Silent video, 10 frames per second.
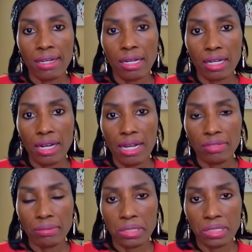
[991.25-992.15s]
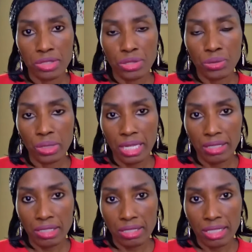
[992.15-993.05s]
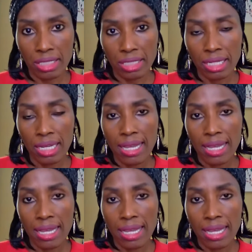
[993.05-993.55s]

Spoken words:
a Harvard Business School case study.